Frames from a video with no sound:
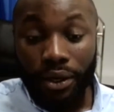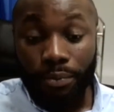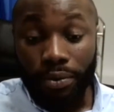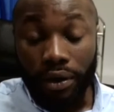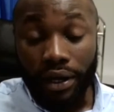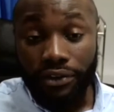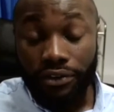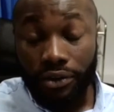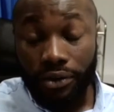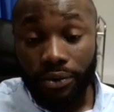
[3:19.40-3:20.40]
prior
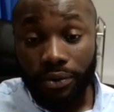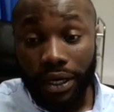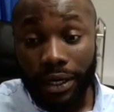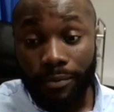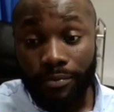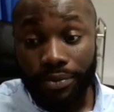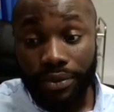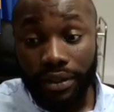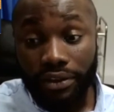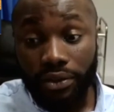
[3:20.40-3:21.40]
to
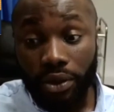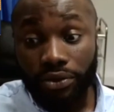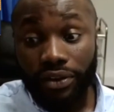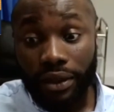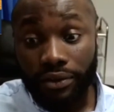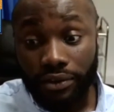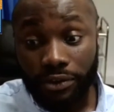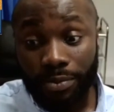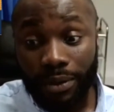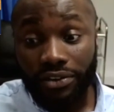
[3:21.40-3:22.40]
these lockdowns,
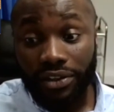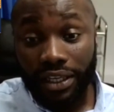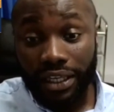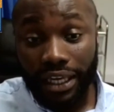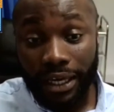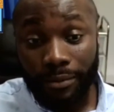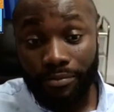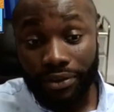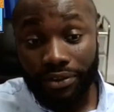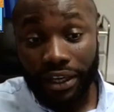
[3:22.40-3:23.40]
especially
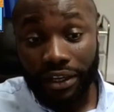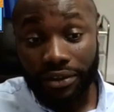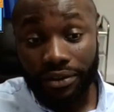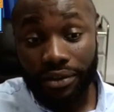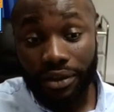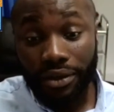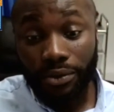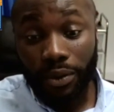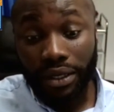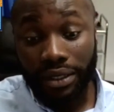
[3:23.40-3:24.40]
the second and the third
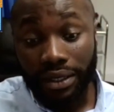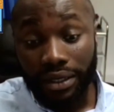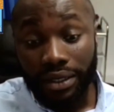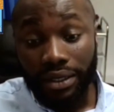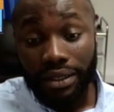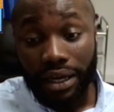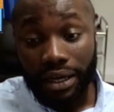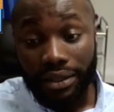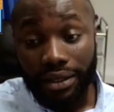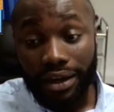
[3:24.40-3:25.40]
one,
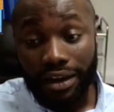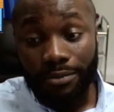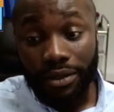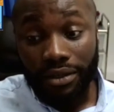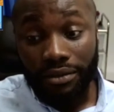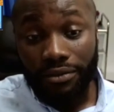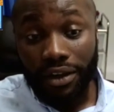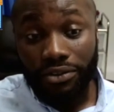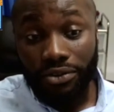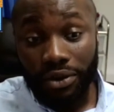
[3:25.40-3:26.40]
the Government
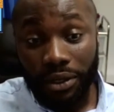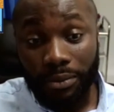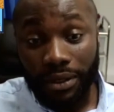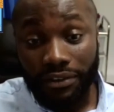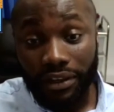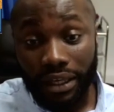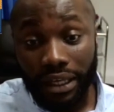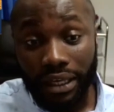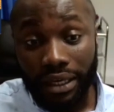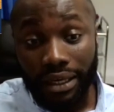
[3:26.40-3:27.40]
Advisory
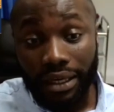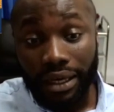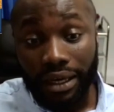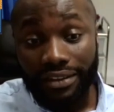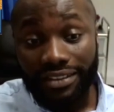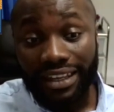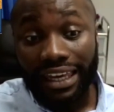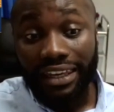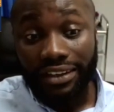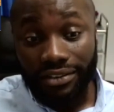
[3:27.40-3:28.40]
Committee,
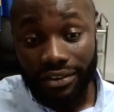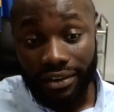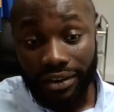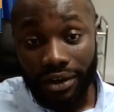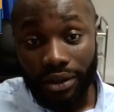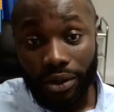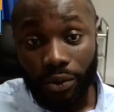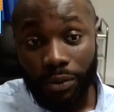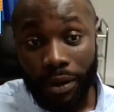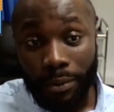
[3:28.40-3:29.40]
SAGE, along
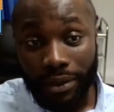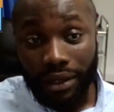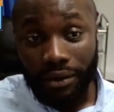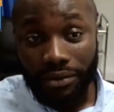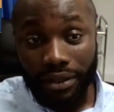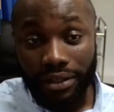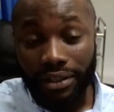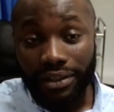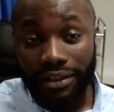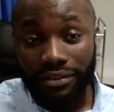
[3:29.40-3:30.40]
with Public Health
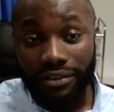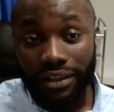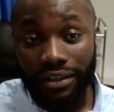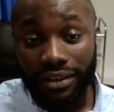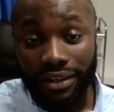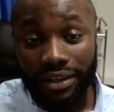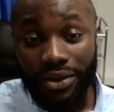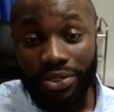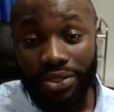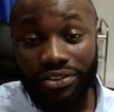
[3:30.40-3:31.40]
England, listed
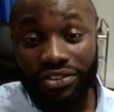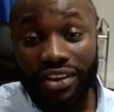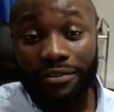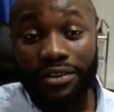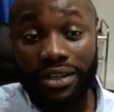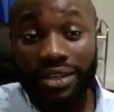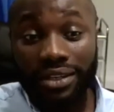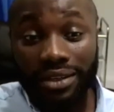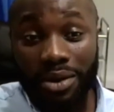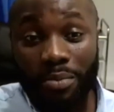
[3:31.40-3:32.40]
the 7
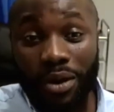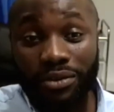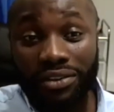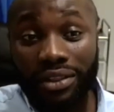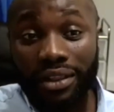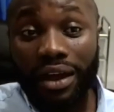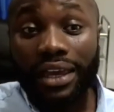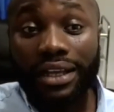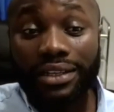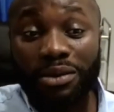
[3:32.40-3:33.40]
most
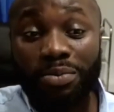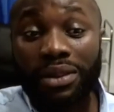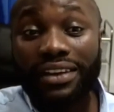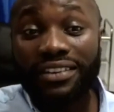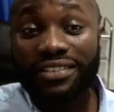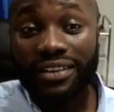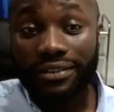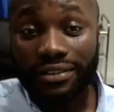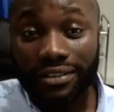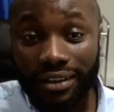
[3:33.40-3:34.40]
likely
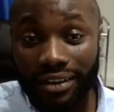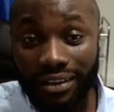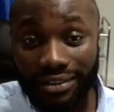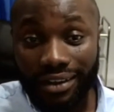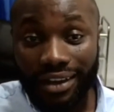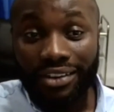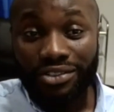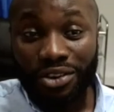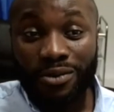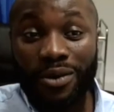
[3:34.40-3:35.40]
places to
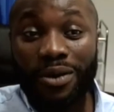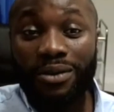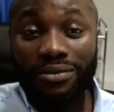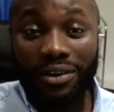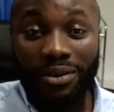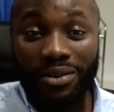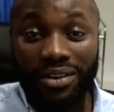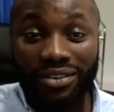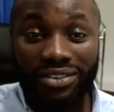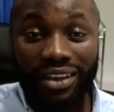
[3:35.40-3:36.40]
catch
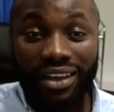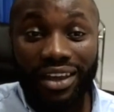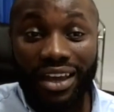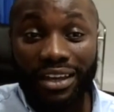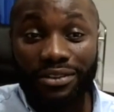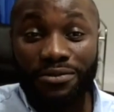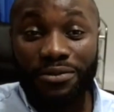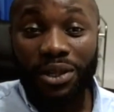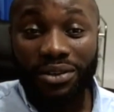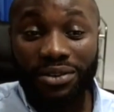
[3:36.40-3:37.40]
coronavirus as
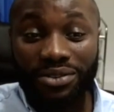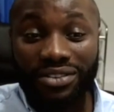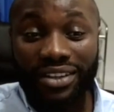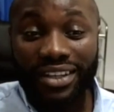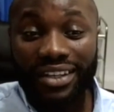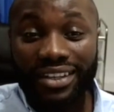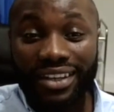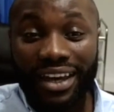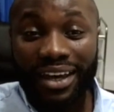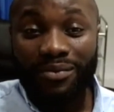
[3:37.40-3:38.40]
follows.
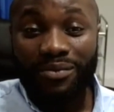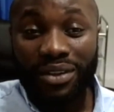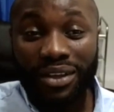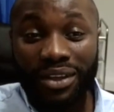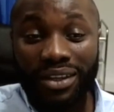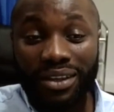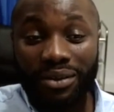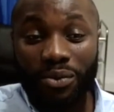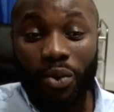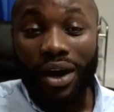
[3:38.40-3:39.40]

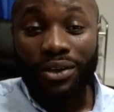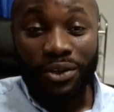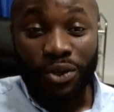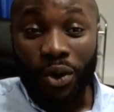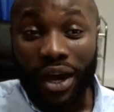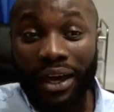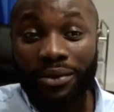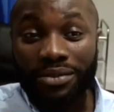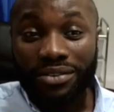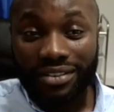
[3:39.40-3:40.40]
1, your
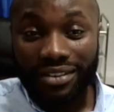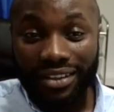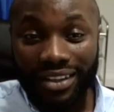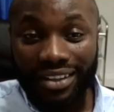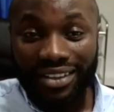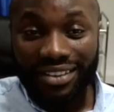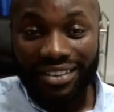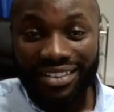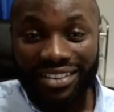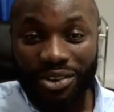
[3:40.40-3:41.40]
house.
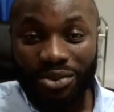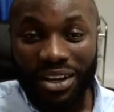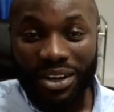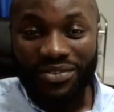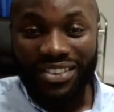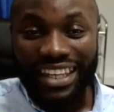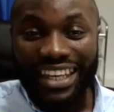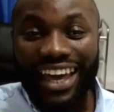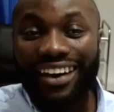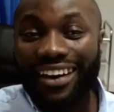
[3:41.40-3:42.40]
So
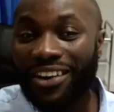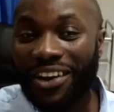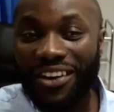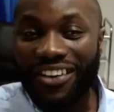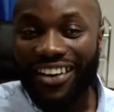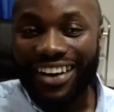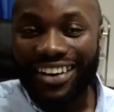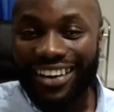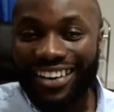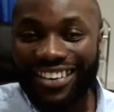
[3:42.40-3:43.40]
yeah, I know,
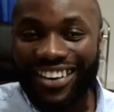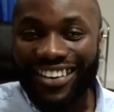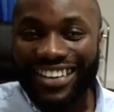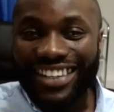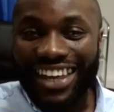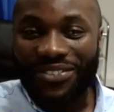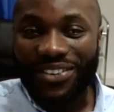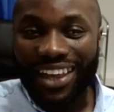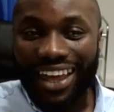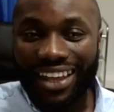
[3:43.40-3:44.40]
you can't escape
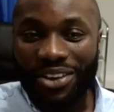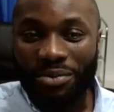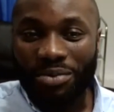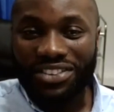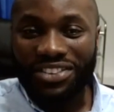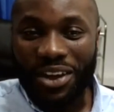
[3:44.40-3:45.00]
it, can you? But